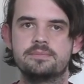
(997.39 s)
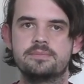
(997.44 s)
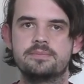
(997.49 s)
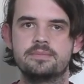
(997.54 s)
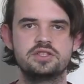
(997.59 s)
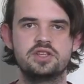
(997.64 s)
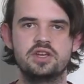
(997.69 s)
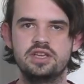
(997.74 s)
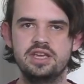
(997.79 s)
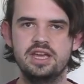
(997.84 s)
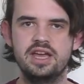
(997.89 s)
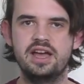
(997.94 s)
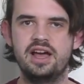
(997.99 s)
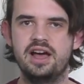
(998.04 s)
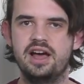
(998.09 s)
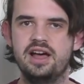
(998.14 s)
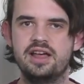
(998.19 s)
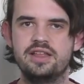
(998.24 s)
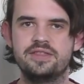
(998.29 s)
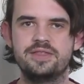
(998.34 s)
So
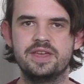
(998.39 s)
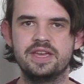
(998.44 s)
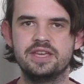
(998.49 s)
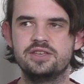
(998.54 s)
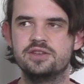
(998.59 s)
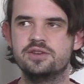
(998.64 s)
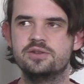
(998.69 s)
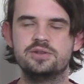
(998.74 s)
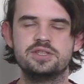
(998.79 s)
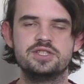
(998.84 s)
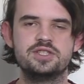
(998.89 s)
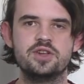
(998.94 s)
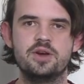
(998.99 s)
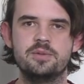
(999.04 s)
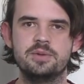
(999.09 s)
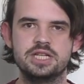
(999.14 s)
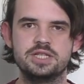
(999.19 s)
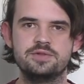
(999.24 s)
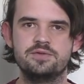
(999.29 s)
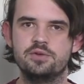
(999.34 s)
yeah, thank you so
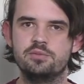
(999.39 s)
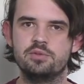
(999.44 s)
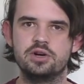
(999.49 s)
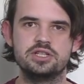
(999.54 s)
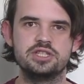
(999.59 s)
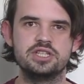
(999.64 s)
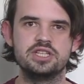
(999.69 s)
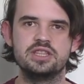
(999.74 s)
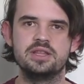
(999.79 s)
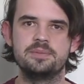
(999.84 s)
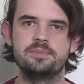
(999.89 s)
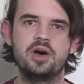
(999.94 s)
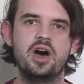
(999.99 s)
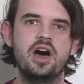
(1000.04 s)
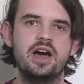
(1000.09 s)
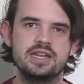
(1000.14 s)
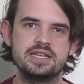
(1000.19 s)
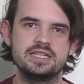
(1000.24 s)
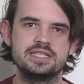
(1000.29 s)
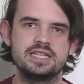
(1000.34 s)
much for watching the
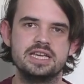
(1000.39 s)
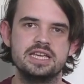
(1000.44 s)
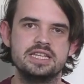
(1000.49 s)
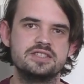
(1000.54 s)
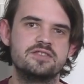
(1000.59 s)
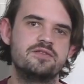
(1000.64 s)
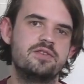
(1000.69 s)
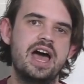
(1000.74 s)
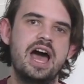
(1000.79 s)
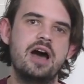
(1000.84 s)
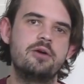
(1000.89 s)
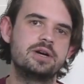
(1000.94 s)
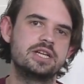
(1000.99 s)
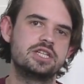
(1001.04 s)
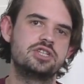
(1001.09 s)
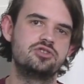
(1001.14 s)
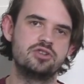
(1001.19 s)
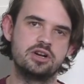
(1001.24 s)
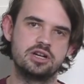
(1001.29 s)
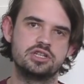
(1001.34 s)
behind the scenes of how I
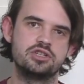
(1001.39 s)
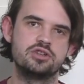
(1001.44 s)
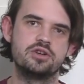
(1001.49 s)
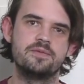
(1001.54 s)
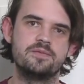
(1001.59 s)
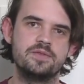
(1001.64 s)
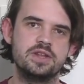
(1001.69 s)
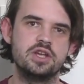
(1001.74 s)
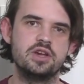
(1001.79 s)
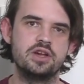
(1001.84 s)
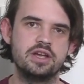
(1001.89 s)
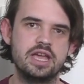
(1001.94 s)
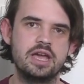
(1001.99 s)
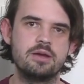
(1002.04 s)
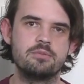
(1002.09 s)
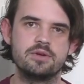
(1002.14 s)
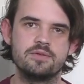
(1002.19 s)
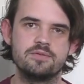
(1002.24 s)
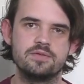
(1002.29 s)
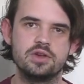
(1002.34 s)
structure a video
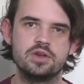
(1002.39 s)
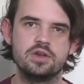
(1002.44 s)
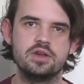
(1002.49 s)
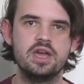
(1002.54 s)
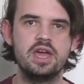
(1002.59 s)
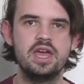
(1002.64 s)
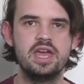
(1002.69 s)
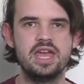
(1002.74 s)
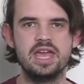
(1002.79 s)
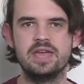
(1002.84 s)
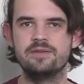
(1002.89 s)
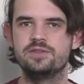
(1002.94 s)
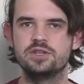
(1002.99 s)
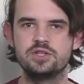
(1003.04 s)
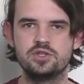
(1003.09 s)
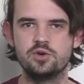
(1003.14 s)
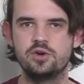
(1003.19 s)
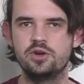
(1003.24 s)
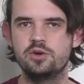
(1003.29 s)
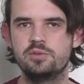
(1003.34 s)
game review. If you
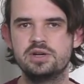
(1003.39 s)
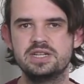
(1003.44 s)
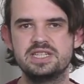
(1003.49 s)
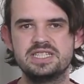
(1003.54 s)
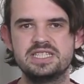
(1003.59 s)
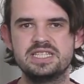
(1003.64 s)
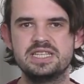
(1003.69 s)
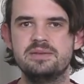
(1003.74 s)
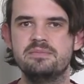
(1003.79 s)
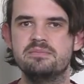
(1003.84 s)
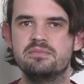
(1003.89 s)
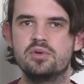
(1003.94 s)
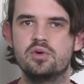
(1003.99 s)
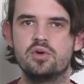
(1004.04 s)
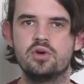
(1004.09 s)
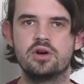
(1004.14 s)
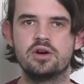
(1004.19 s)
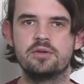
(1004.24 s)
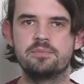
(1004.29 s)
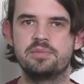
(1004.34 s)
sort of want to see
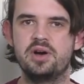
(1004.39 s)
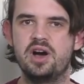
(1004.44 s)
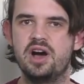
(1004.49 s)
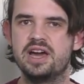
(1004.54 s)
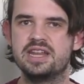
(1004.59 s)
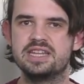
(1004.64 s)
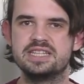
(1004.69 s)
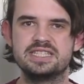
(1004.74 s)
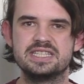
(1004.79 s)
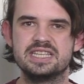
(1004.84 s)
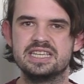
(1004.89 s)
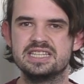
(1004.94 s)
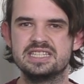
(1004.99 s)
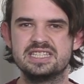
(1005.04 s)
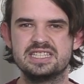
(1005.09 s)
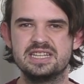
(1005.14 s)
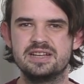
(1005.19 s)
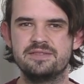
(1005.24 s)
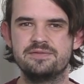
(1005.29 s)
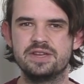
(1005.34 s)
more behind the scenes
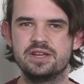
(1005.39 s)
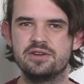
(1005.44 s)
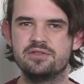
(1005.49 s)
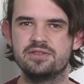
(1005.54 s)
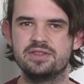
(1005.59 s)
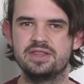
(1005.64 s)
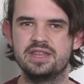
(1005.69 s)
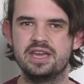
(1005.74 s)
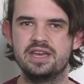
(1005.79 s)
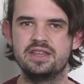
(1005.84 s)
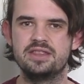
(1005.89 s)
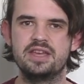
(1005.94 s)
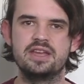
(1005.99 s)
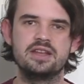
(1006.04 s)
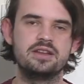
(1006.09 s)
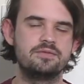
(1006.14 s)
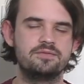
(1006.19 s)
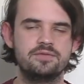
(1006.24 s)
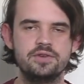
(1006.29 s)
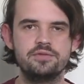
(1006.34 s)
stuff here and there,
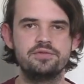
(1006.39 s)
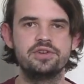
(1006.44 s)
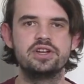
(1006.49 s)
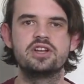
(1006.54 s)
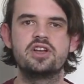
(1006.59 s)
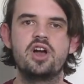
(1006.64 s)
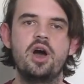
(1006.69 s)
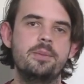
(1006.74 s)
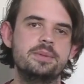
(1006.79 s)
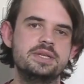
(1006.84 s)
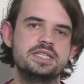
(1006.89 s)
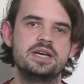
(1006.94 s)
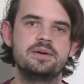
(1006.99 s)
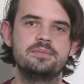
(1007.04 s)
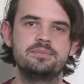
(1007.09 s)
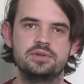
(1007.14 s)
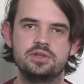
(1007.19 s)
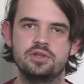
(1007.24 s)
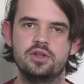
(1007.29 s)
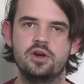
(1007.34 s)
then feel free to comment
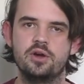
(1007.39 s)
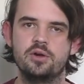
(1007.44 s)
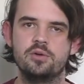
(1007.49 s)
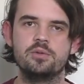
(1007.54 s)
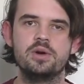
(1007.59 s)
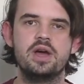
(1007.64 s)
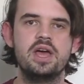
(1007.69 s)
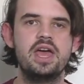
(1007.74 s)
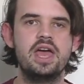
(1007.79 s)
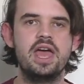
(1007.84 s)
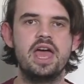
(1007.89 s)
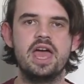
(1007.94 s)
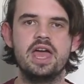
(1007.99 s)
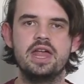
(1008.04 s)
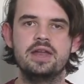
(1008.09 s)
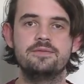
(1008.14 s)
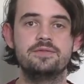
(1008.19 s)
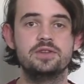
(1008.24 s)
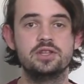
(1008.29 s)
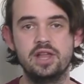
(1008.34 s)
down below.
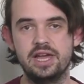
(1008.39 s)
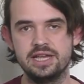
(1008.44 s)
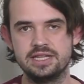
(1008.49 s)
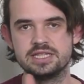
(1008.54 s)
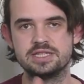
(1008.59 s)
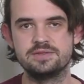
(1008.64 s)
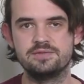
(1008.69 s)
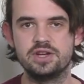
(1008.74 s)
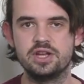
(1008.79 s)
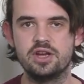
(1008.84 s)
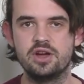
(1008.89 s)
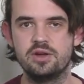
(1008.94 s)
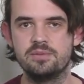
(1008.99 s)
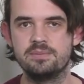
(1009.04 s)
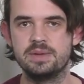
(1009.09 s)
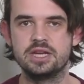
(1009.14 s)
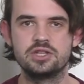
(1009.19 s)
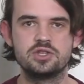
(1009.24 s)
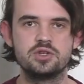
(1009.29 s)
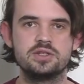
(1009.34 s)
And if you like this video,
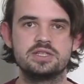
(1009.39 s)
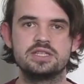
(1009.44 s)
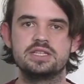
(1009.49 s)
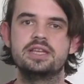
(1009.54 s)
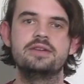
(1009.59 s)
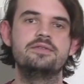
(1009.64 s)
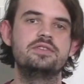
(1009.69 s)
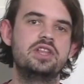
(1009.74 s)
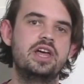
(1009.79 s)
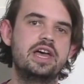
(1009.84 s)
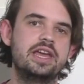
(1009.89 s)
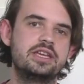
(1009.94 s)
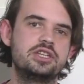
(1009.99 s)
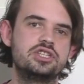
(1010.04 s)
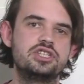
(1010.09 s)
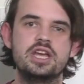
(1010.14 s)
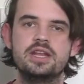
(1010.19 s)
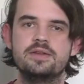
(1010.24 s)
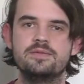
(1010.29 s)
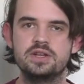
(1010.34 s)
make sure to leave a like,
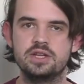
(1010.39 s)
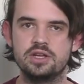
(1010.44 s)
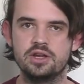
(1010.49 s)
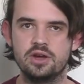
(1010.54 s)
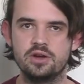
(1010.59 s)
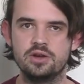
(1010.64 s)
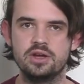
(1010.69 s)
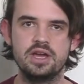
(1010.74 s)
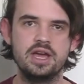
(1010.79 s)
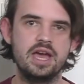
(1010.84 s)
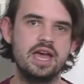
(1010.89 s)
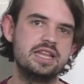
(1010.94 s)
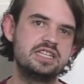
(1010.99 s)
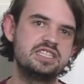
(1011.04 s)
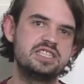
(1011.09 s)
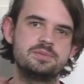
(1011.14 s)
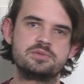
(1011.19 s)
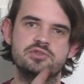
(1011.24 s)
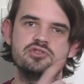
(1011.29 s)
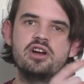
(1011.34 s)
share the video, and
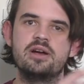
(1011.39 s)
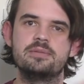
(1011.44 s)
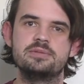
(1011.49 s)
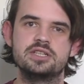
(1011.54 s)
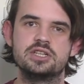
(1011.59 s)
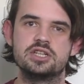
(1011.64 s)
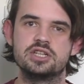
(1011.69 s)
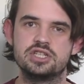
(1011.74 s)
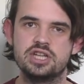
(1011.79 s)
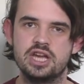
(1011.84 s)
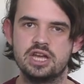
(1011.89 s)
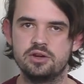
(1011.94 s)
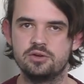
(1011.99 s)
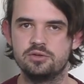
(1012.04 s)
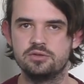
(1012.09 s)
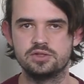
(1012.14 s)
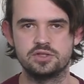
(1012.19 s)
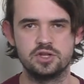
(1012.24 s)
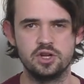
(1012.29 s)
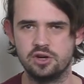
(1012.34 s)
subscribe to the
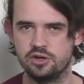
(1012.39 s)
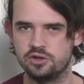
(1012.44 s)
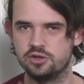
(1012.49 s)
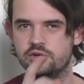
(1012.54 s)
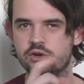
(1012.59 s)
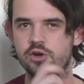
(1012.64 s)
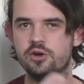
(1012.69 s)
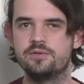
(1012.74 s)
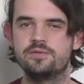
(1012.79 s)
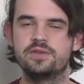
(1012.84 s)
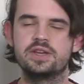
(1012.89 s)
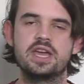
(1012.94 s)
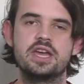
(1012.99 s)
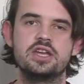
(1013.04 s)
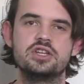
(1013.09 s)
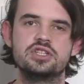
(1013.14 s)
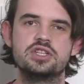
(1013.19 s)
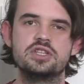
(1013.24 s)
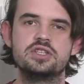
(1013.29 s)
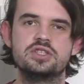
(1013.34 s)
channel. Turn on the
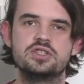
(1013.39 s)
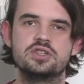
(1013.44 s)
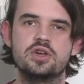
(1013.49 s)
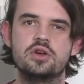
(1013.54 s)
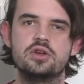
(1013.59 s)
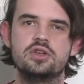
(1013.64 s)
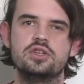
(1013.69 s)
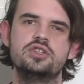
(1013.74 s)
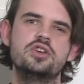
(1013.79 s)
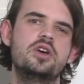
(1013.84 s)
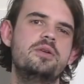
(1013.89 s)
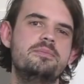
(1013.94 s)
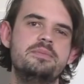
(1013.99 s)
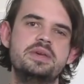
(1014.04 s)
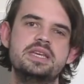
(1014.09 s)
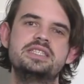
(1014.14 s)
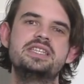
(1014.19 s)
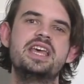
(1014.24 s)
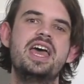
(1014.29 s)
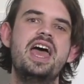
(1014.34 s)
notifications so you don't
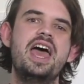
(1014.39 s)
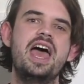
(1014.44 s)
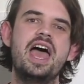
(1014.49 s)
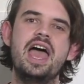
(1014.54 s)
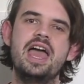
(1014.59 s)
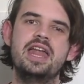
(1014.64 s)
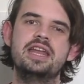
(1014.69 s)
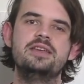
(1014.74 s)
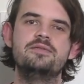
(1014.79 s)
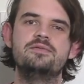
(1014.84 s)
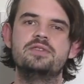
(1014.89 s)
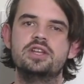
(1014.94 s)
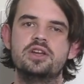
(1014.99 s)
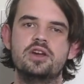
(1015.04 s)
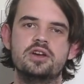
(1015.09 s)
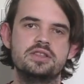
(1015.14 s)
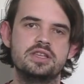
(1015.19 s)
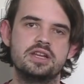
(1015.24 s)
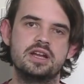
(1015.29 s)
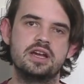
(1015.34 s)
miss any
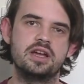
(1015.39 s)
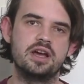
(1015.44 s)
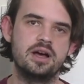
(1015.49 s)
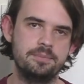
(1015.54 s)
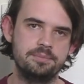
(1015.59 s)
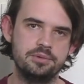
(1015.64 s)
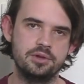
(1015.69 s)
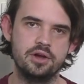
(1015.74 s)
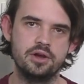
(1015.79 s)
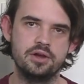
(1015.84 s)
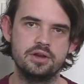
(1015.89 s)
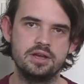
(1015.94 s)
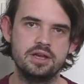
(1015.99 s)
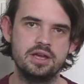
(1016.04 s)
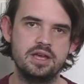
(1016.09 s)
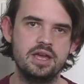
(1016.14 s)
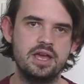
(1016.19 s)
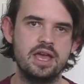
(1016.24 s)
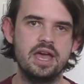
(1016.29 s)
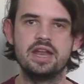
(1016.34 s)
video that I upload.
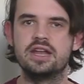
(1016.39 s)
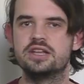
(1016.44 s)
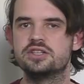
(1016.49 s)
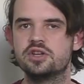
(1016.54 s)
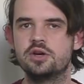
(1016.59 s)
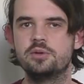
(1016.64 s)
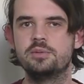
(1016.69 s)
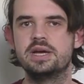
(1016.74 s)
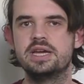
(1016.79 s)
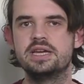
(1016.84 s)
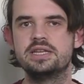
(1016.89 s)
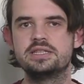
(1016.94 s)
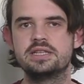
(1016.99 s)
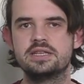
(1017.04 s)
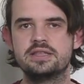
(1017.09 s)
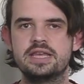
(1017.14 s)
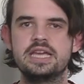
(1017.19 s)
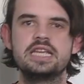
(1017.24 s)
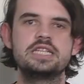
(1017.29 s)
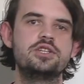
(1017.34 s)
And as always,
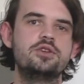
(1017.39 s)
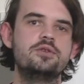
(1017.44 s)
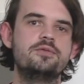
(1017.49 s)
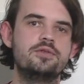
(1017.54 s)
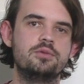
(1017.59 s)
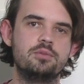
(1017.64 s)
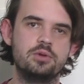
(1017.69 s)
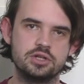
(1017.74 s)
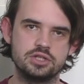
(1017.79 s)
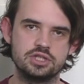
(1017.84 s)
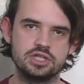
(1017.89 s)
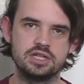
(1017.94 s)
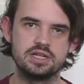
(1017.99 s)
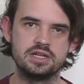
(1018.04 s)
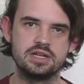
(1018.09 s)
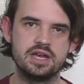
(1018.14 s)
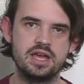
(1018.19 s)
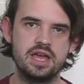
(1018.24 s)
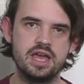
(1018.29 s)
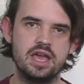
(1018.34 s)
thanks you for
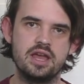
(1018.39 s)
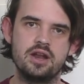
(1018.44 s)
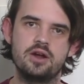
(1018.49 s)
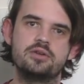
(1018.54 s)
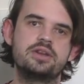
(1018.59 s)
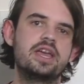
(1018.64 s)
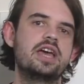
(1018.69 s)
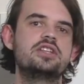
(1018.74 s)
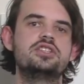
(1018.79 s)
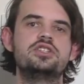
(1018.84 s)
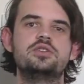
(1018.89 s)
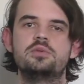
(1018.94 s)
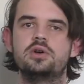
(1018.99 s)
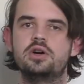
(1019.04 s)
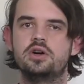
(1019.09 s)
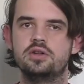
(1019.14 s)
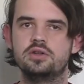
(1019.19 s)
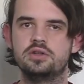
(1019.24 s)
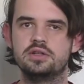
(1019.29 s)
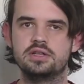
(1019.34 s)
watching, and I'll catch you
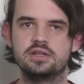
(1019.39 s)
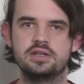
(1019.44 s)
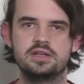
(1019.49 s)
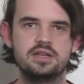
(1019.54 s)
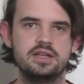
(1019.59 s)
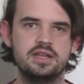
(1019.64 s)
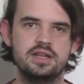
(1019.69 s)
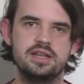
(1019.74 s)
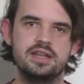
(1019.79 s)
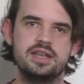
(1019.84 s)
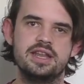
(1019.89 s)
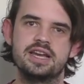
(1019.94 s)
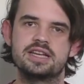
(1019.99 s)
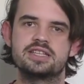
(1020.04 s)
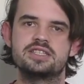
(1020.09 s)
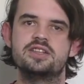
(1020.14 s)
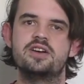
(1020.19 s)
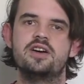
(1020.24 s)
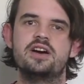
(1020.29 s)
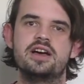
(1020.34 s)
all
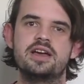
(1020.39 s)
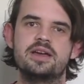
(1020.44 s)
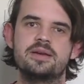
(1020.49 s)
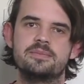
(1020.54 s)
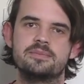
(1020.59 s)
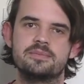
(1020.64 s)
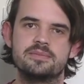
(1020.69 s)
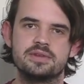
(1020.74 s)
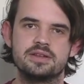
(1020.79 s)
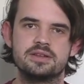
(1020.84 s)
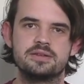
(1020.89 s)
next time.